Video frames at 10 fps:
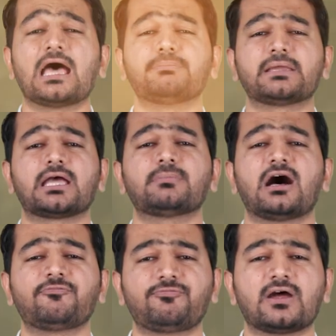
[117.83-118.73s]
and became
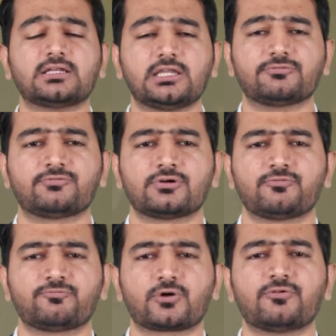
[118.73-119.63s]
effective
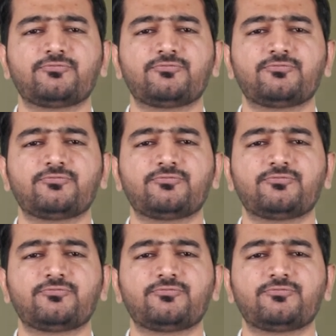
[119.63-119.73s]
from